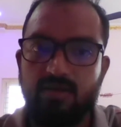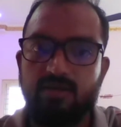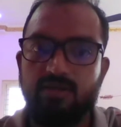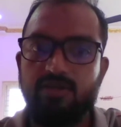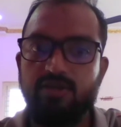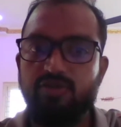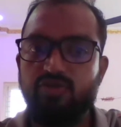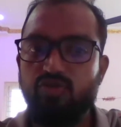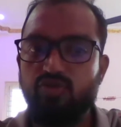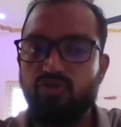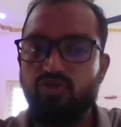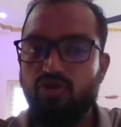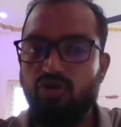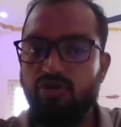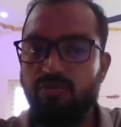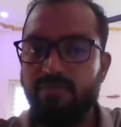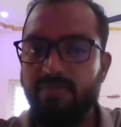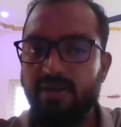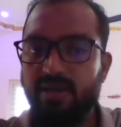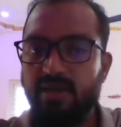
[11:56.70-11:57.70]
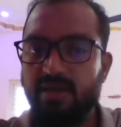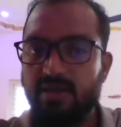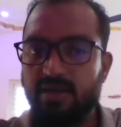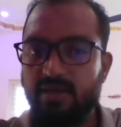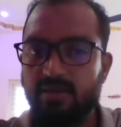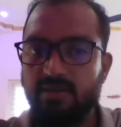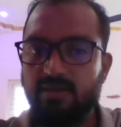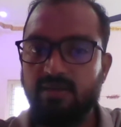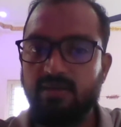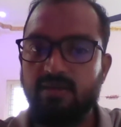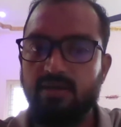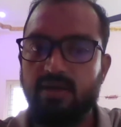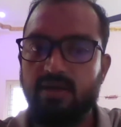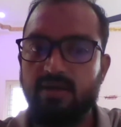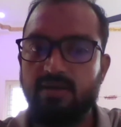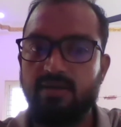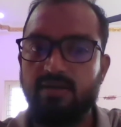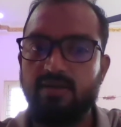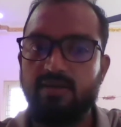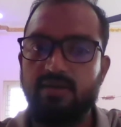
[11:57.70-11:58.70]
this should not be run
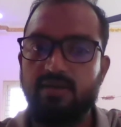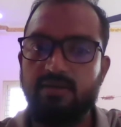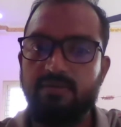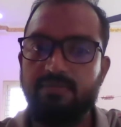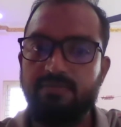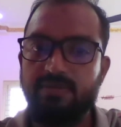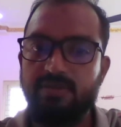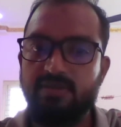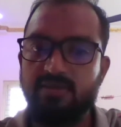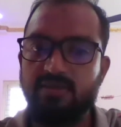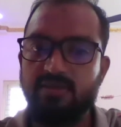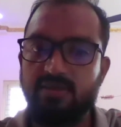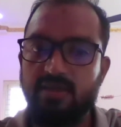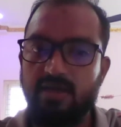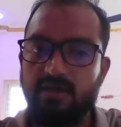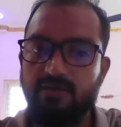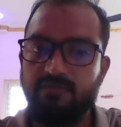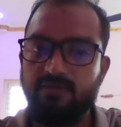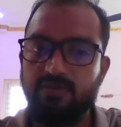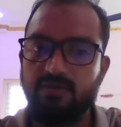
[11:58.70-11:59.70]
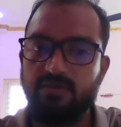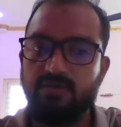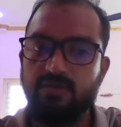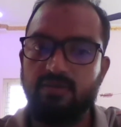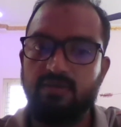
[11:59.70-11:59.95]
under a business hour.